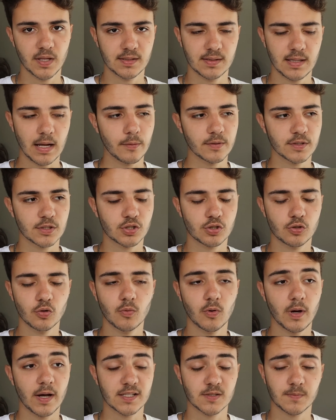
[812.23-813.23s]
it, now it's
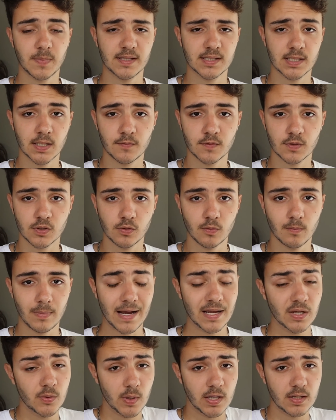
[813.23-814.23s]
too expensive to
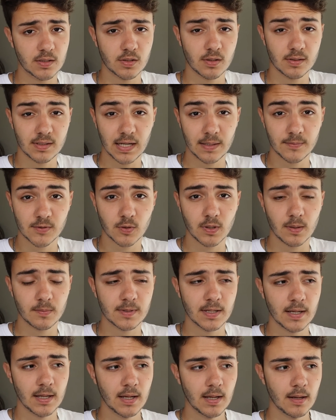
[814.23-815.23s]
migrate to TypeScript.